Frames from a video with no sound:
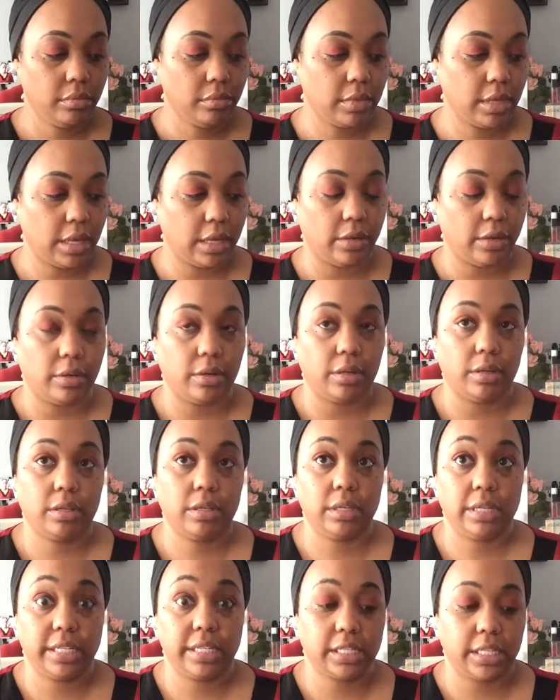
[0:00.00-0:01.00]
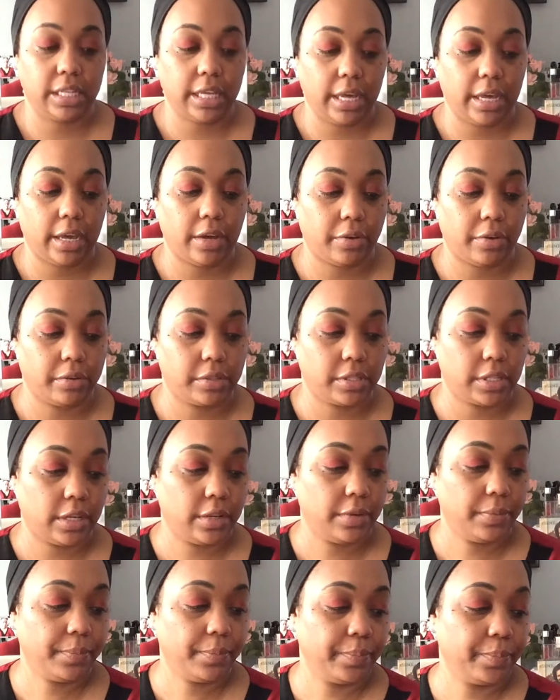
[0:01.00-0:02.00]
I don't know. Let's see how it holds
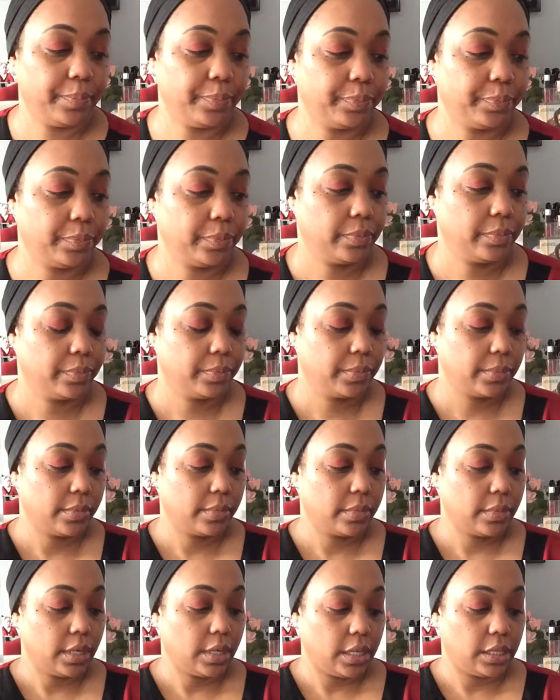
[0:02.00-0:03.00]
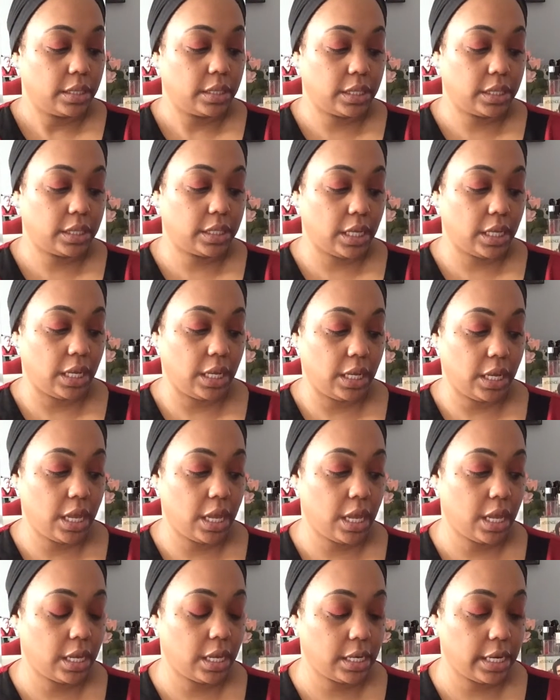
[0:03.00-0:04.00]
up. The
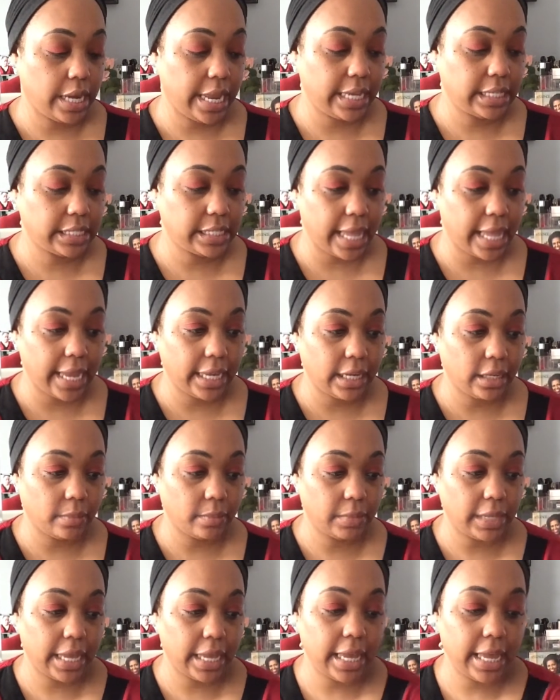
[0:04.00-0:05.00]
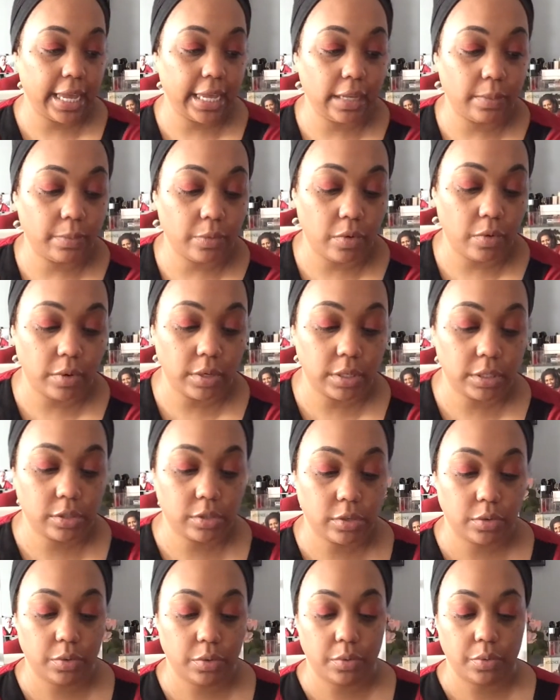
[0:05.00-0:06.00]
next item that I am going
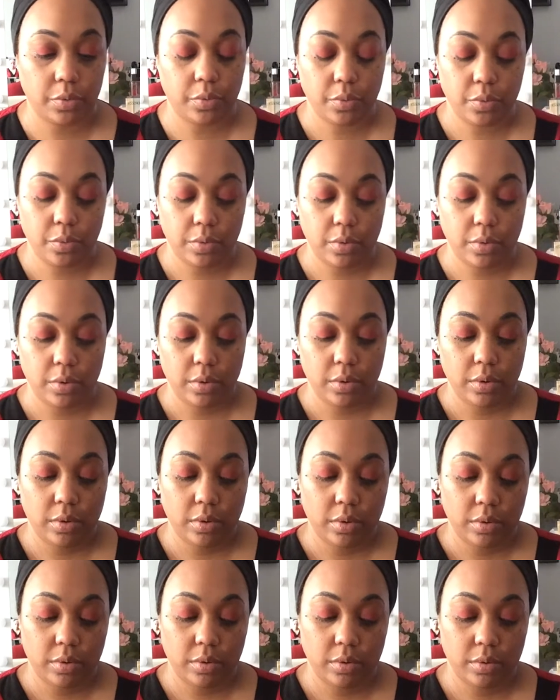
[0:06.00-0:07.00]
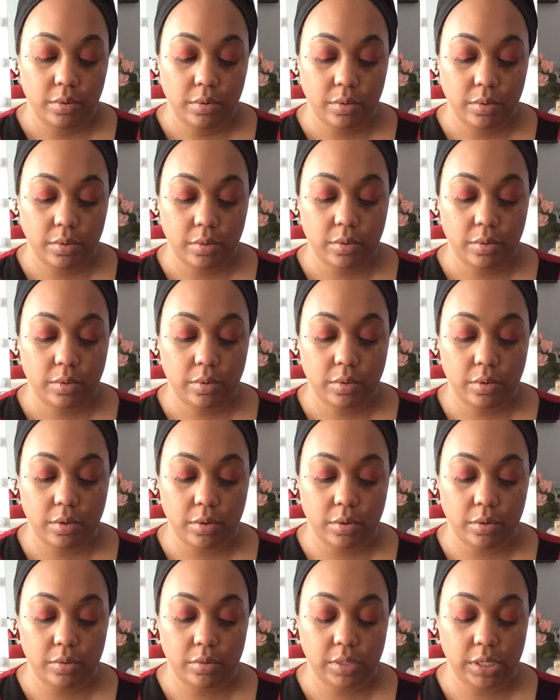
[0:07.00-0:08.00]
to
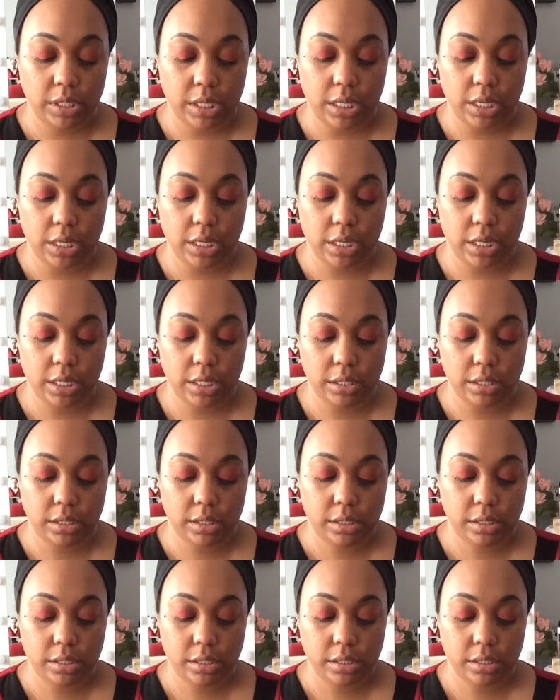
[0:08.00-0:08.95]
use is